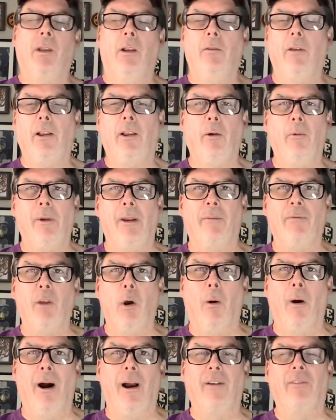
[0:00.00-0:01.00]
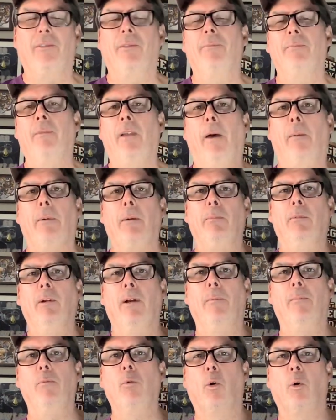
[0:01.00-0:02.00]
Luckily, we have no ice. A lot of people
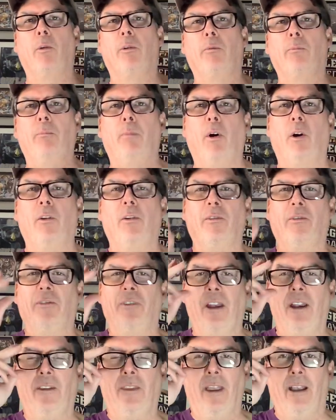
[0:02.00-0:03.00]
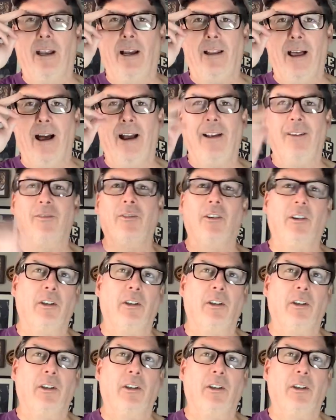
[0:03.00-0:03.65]
up northern part of the state, they got ice.